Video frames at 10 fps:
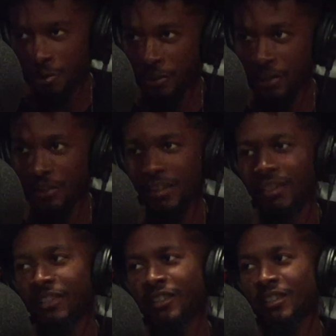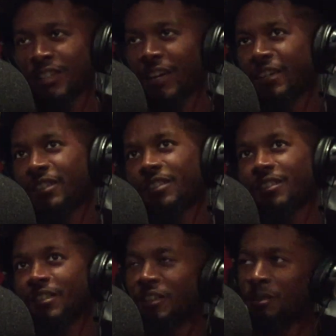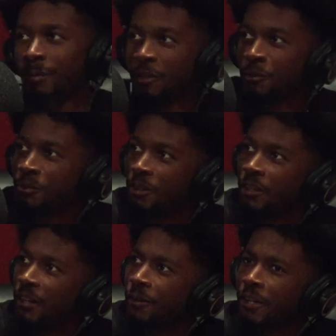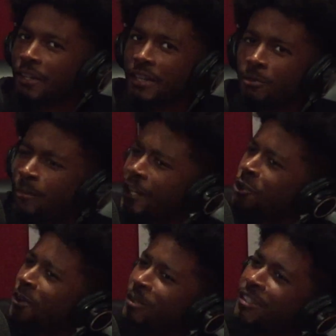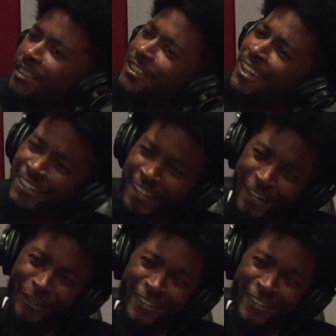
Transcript: around that, it's like, it'll make you feel like, okay, damn, am I tripping? You know?